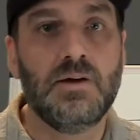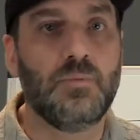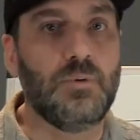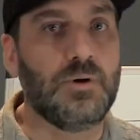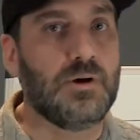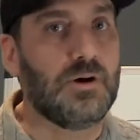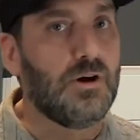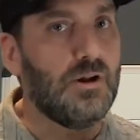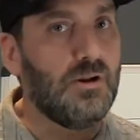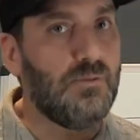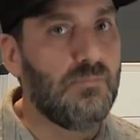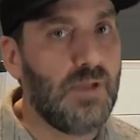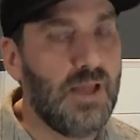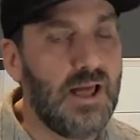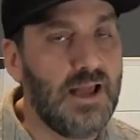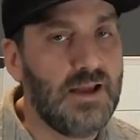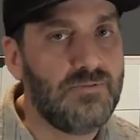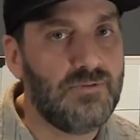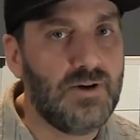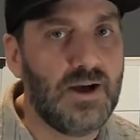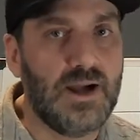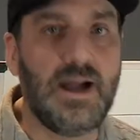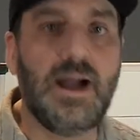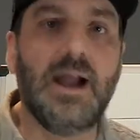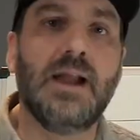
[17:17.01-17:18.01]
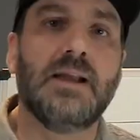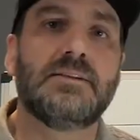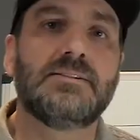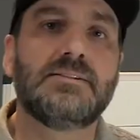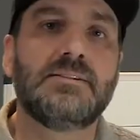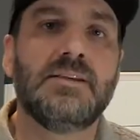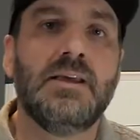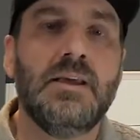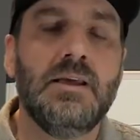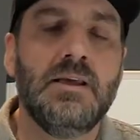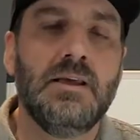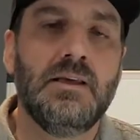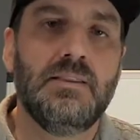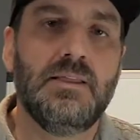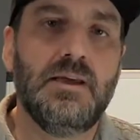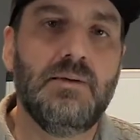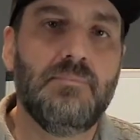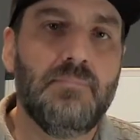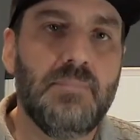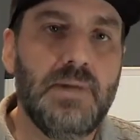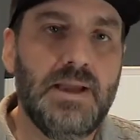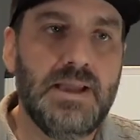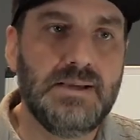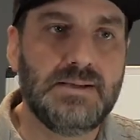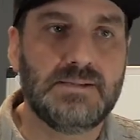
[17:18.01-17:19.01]
we call them life hacks,
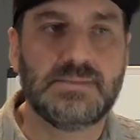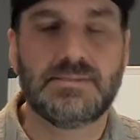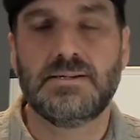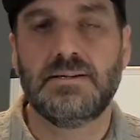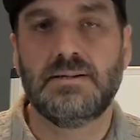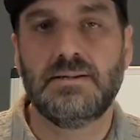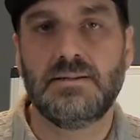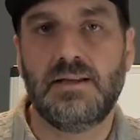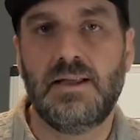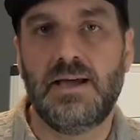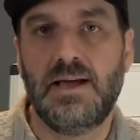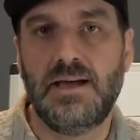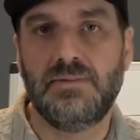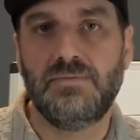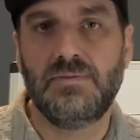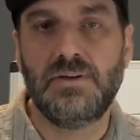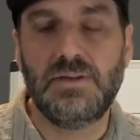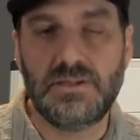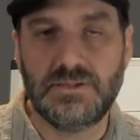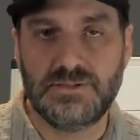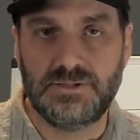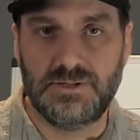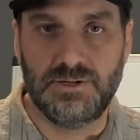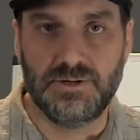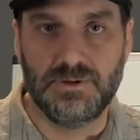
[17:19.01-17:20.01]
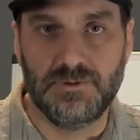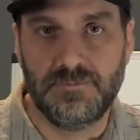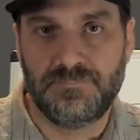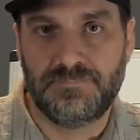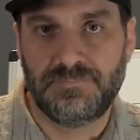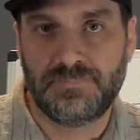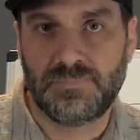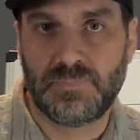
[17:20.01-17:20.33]
that makes life easier.